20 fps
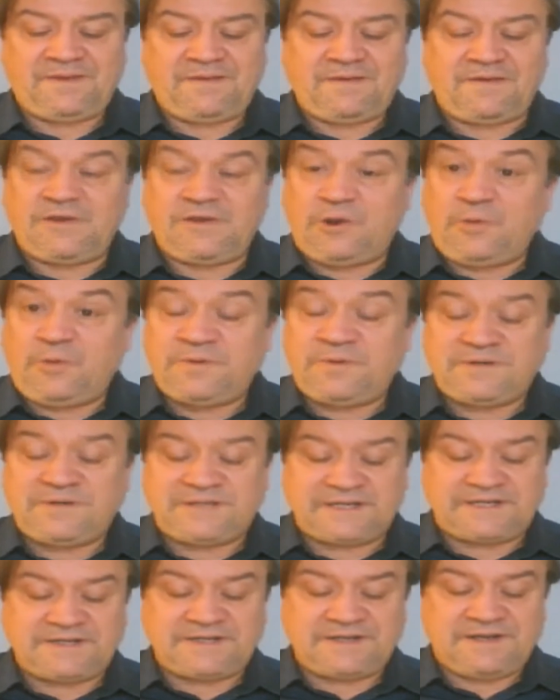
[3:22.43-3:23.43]
He opened
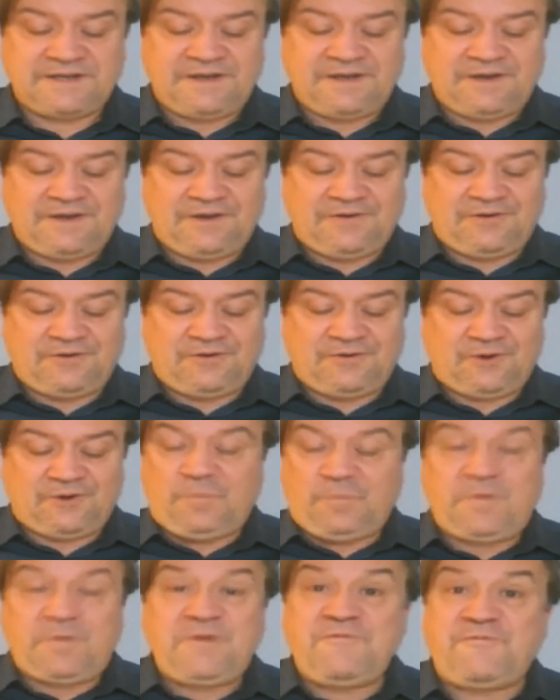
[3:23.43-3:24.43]
it,
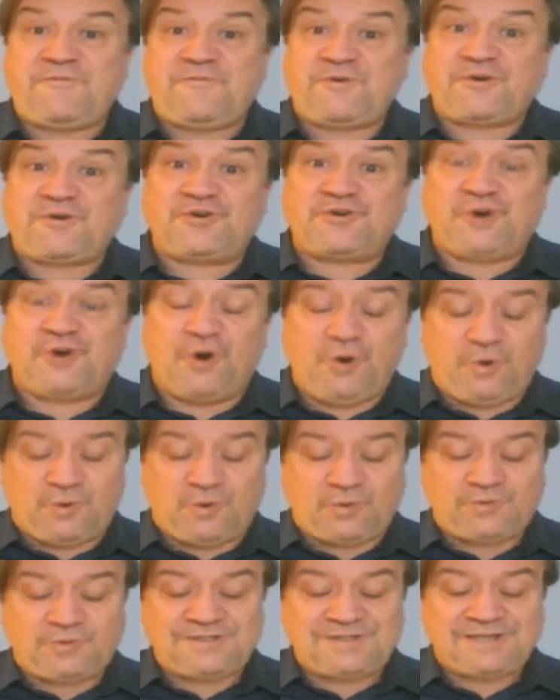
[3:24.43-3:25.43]
hoping for
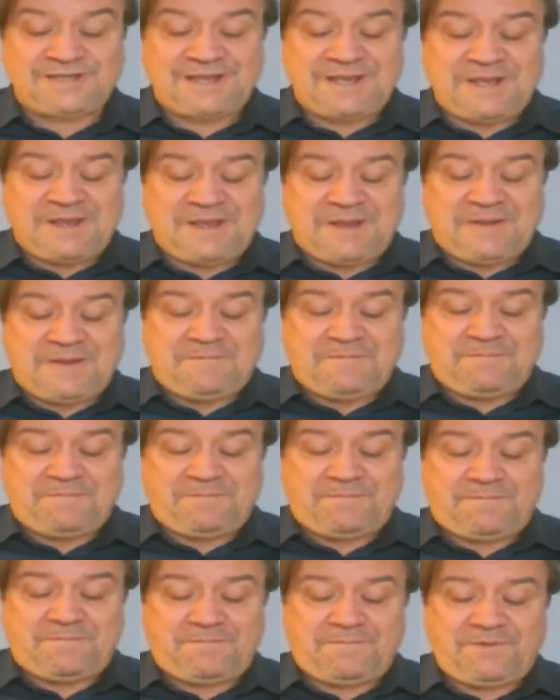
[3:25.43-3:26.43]
gold,
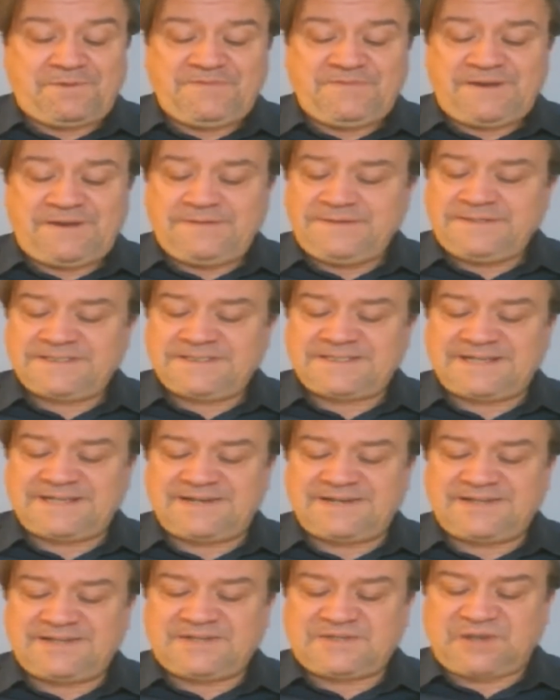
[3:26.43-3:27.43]
but found
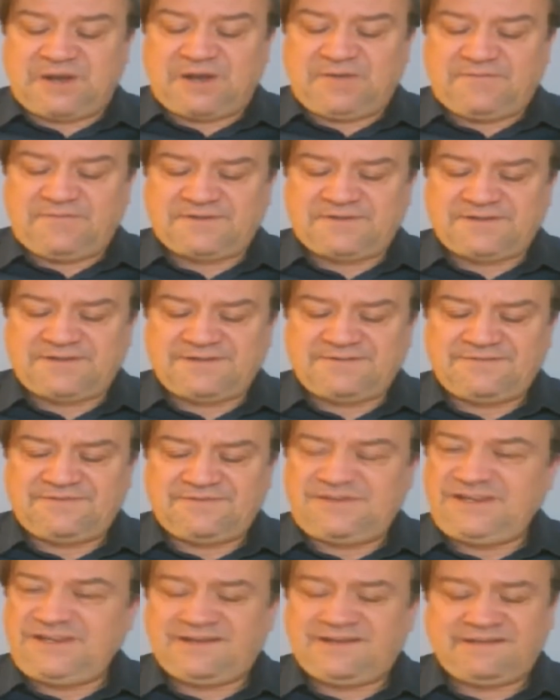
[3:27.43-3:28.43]
instead a soft,
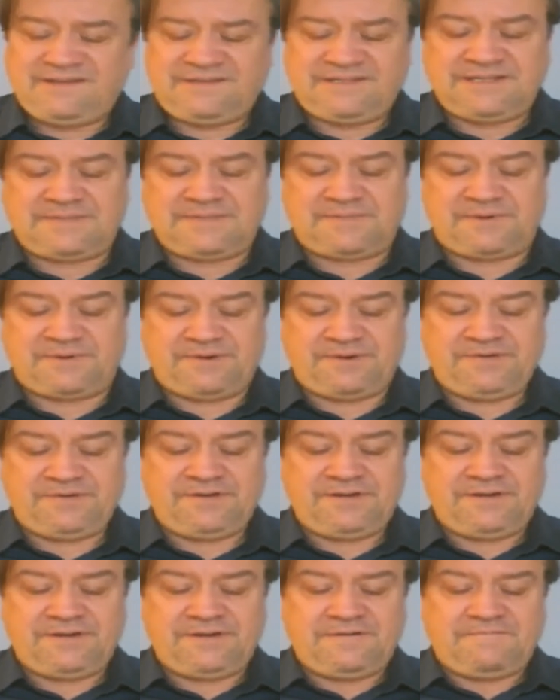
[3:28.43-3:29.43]
thick slipper,
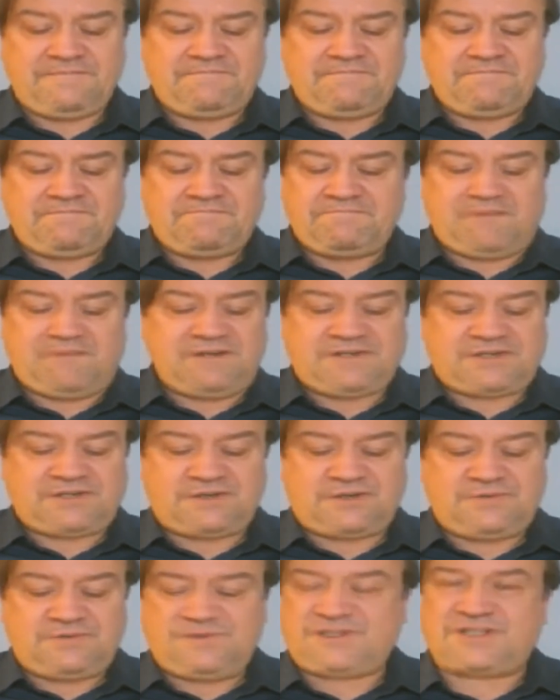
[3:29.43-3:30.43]
much
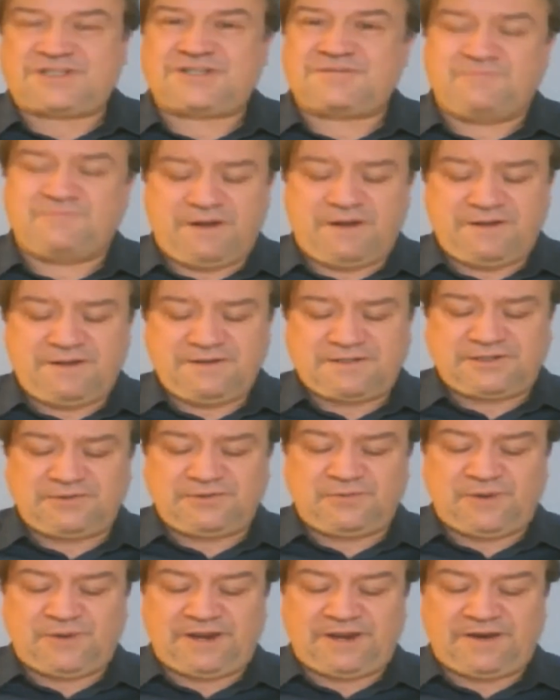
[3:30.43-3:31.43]
too small to
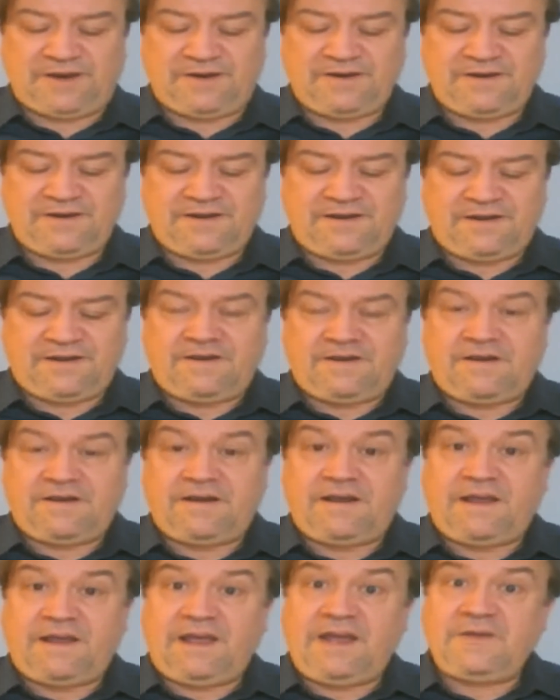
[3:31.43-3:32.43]
wear,
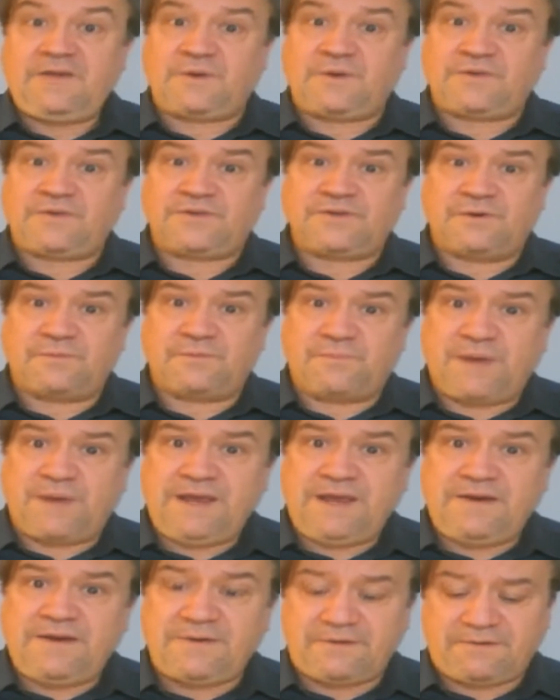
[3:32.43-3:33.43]
and with no
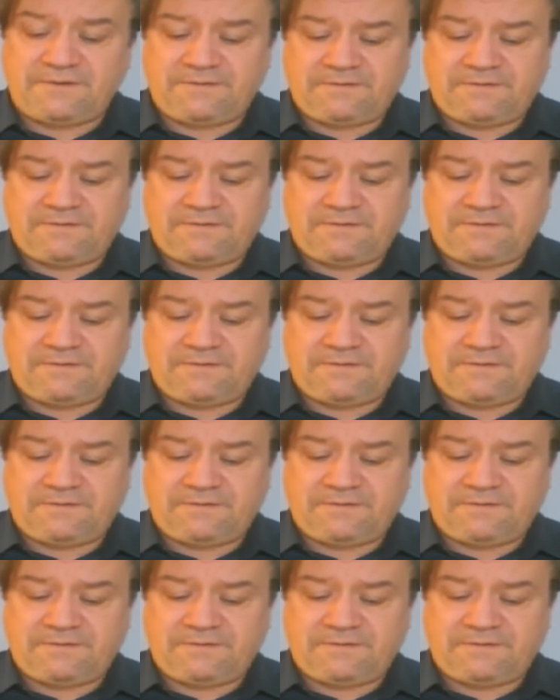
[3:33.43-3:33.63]
pair.